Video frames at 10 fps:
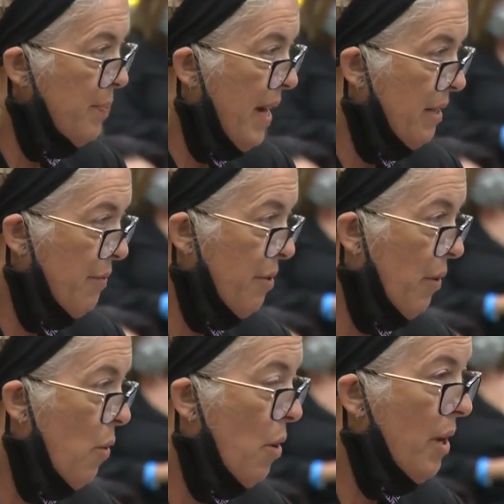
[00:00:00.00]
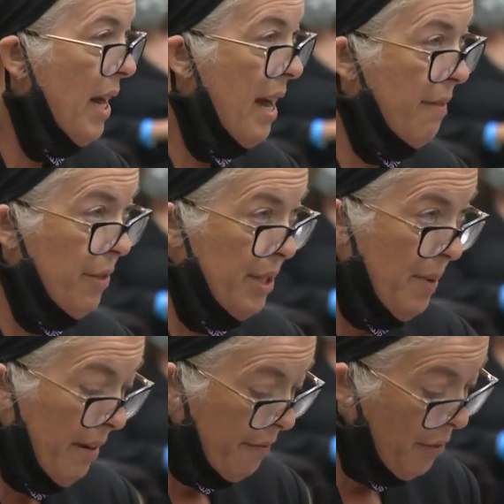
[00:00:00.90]
respect for the court. I have
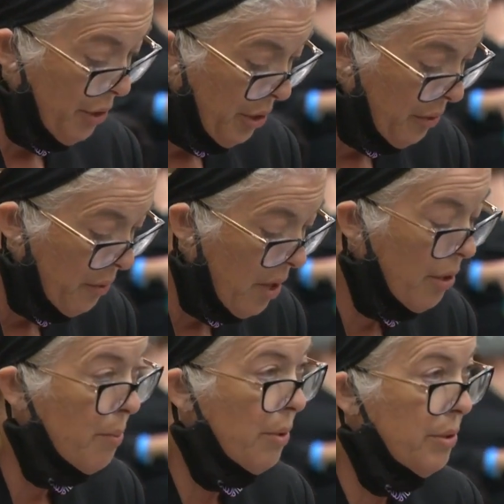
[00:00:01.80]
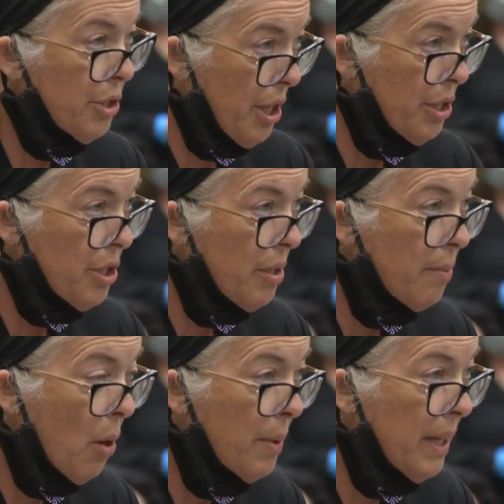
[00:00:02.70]
respect for you, Honorable Judge
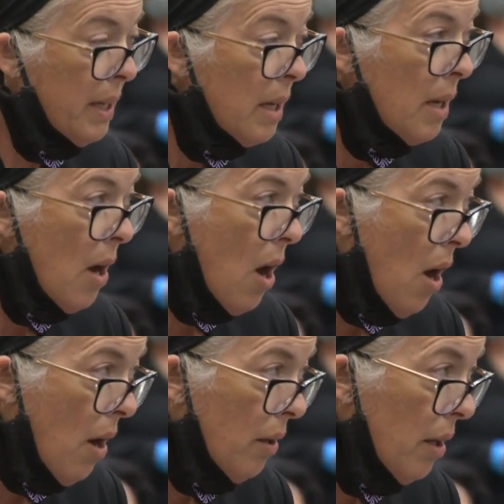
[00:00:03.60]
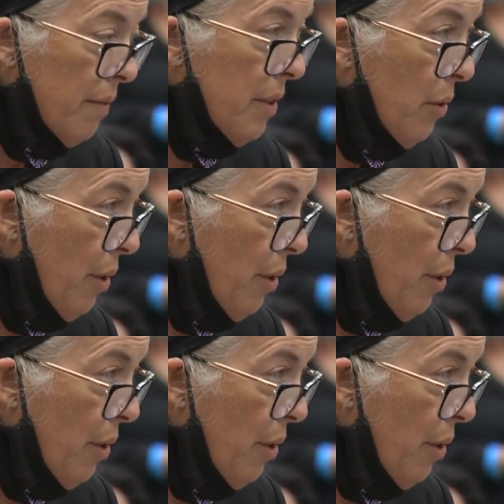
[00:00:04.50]
Bowman, all of the